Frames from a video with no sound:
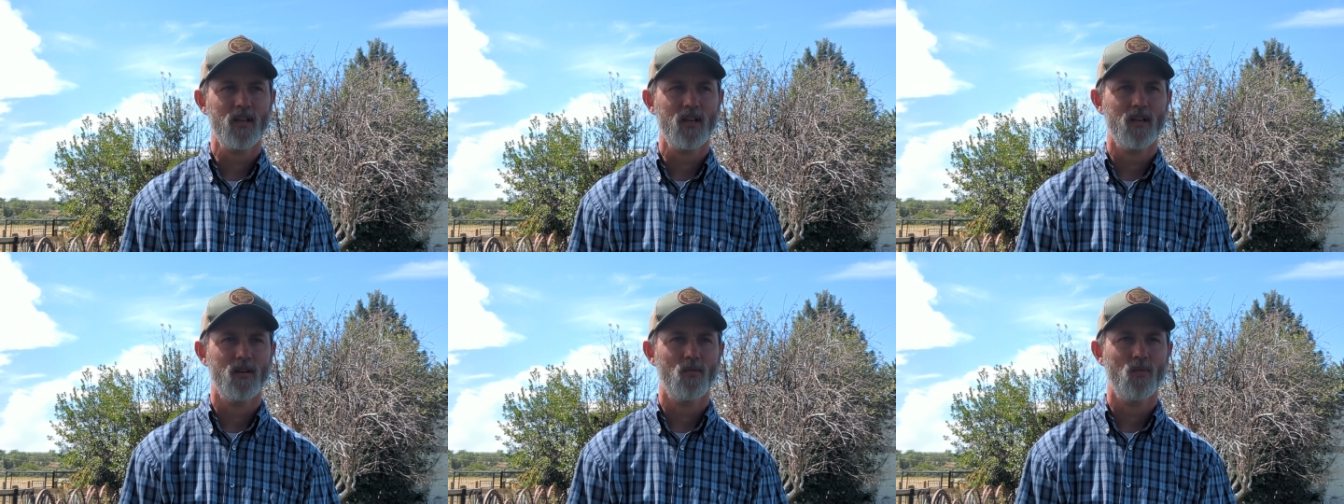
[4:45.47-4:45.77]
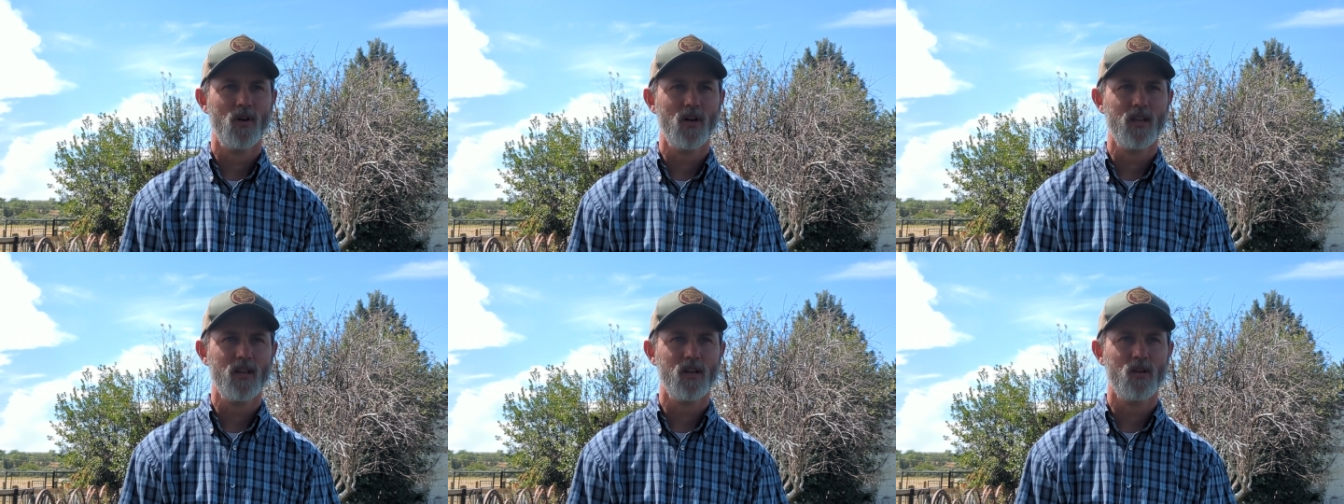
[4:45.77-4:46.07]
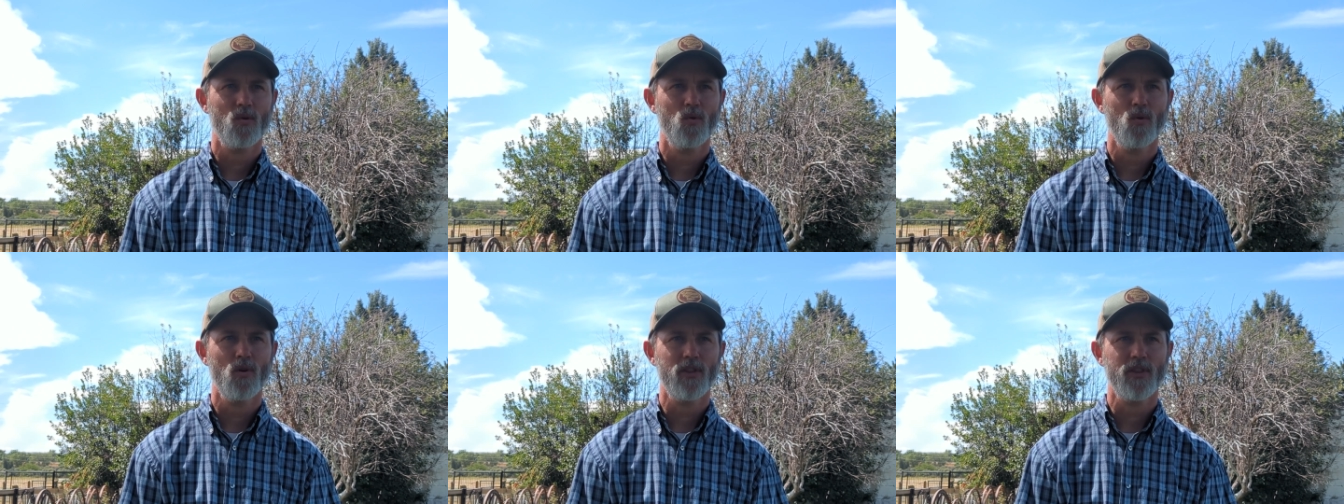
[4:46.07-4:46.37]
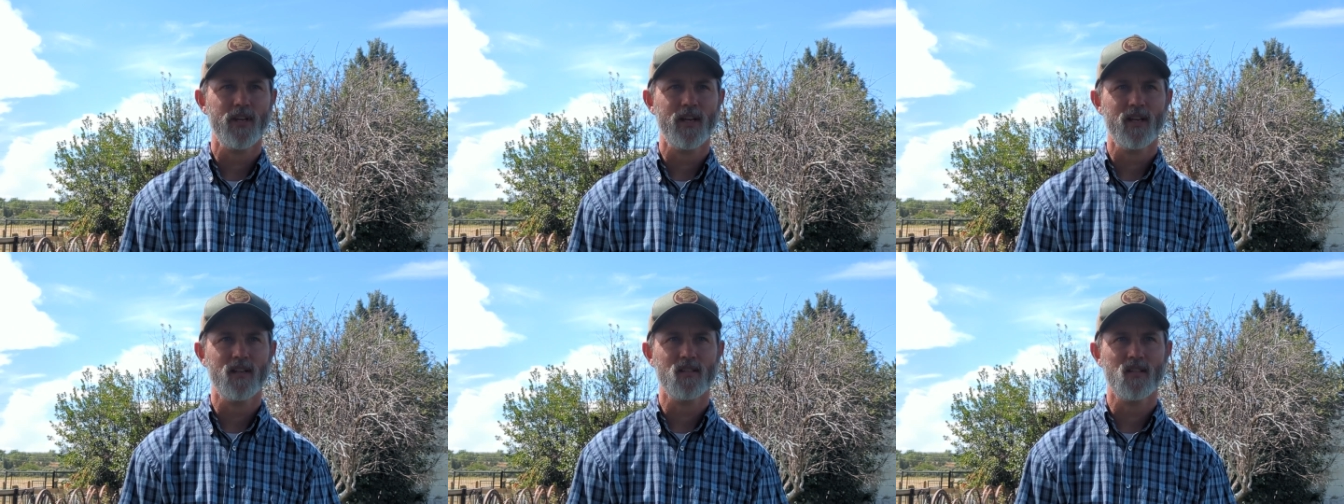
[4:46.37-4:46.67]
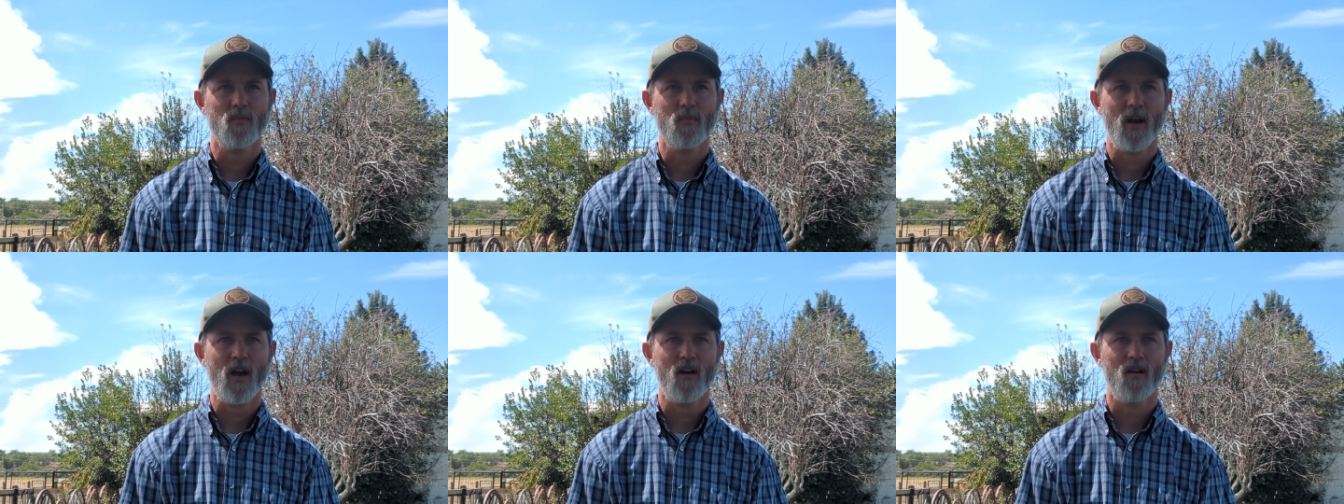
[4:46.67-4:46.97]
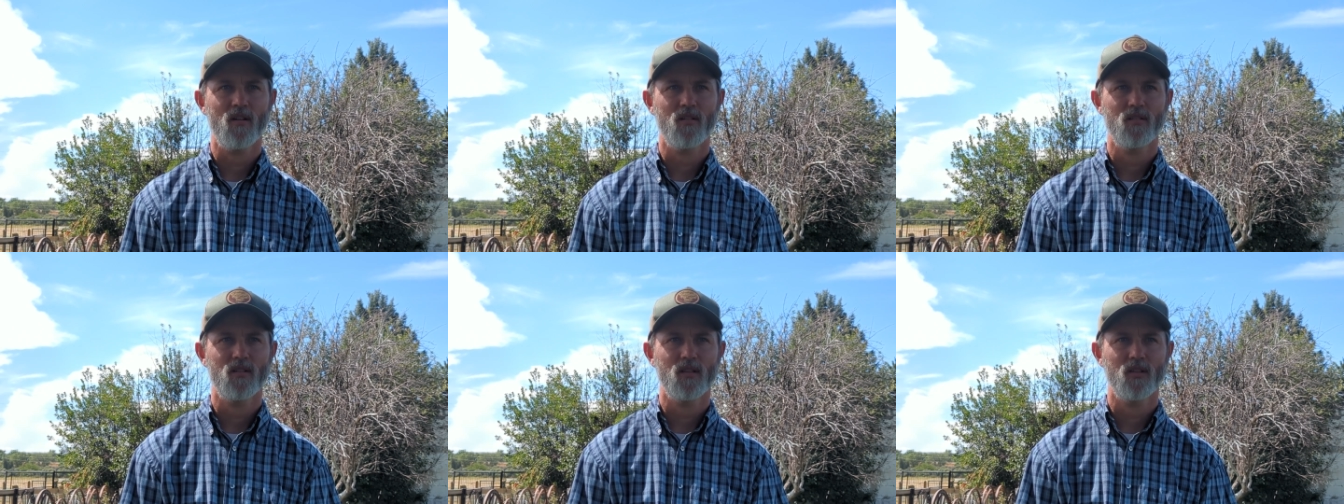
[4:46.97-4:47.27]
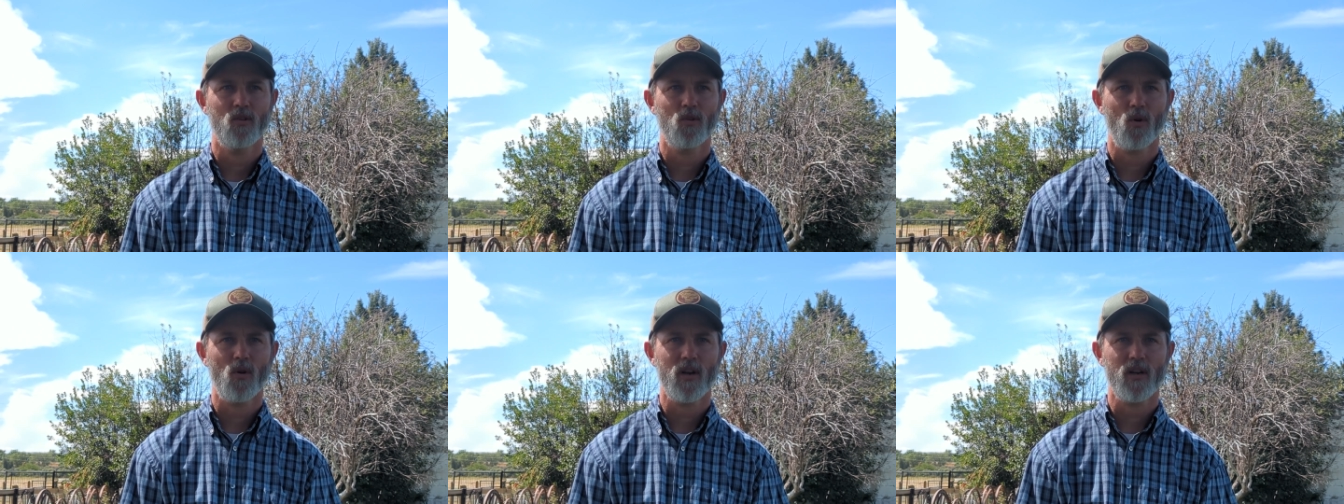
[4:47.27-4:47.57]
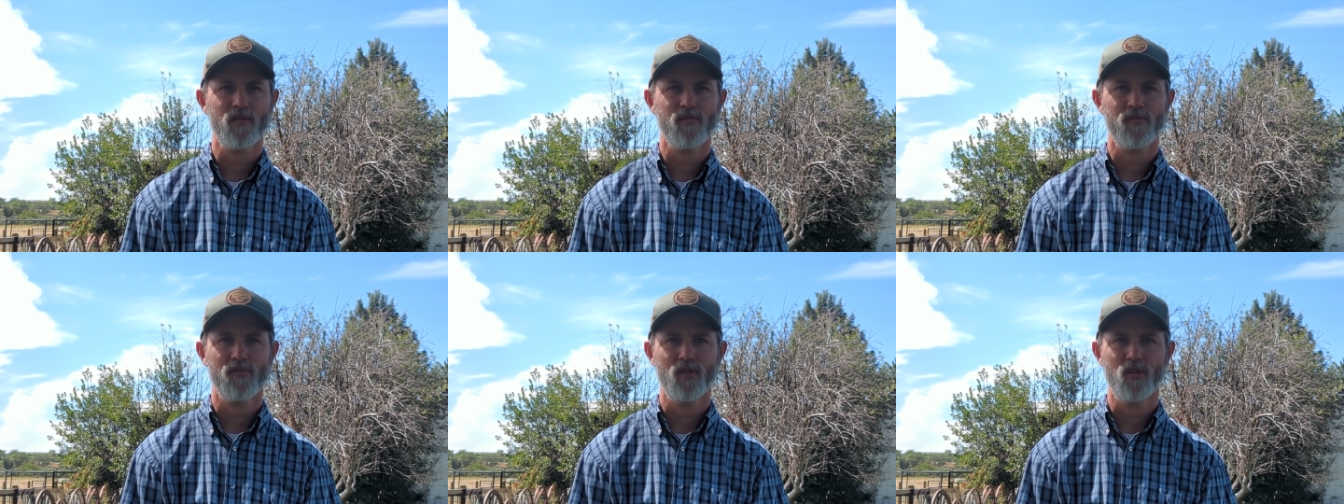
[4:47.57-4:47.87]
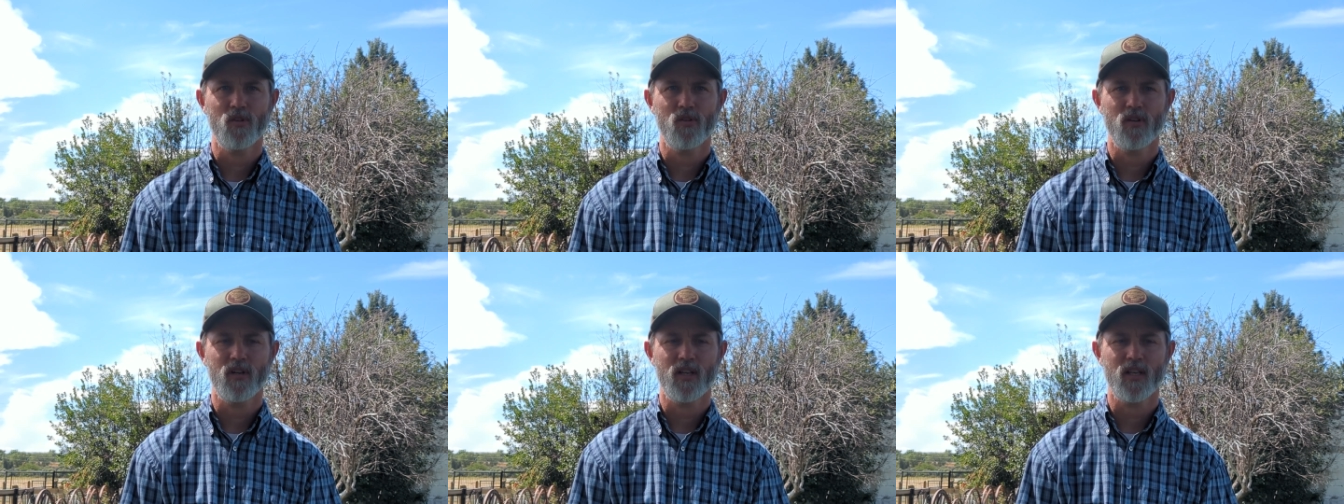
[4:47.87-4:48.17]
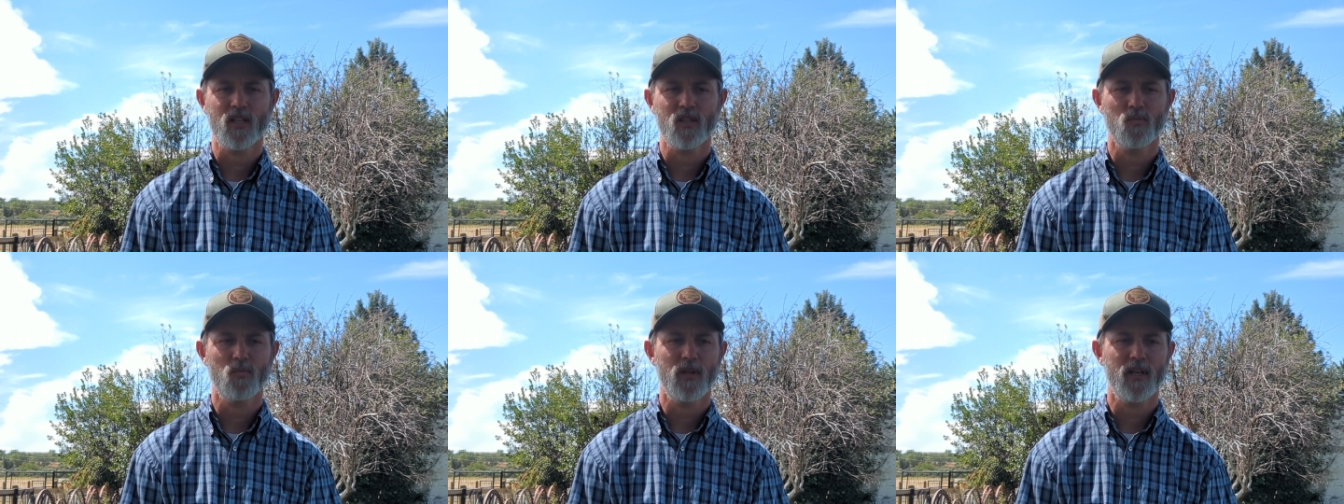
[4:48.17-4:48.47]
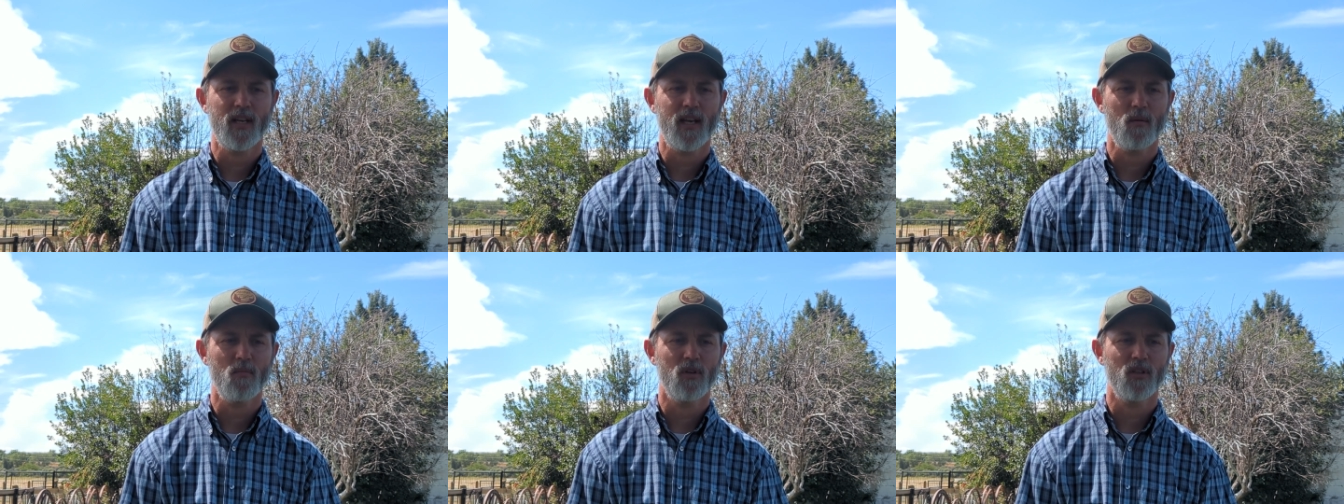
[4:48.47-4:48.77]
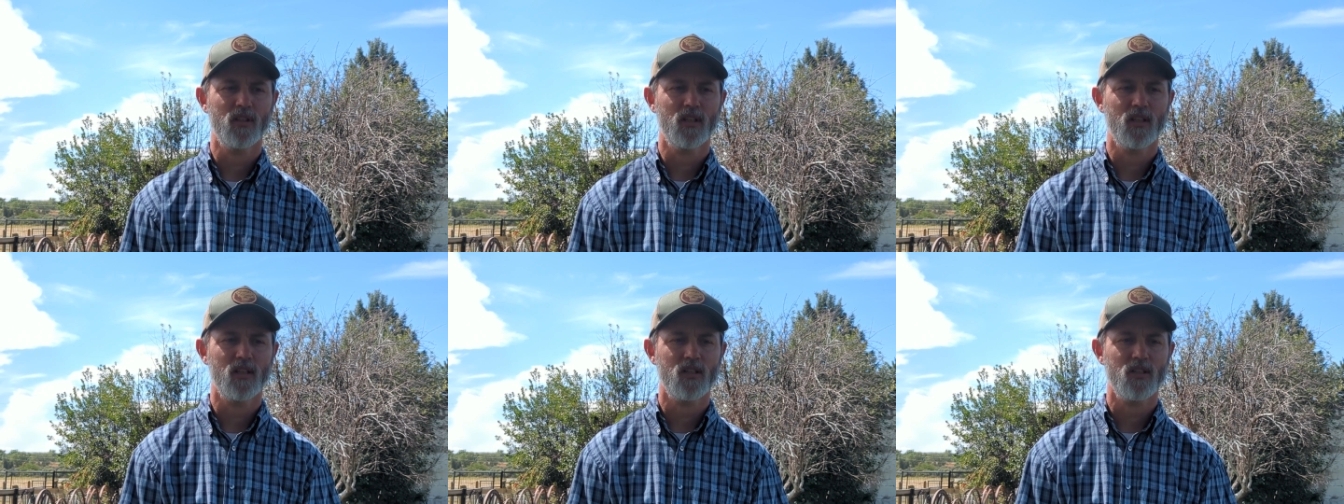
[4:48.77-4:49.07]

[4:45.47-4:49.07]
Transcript: one of the cool things about growing food is being able to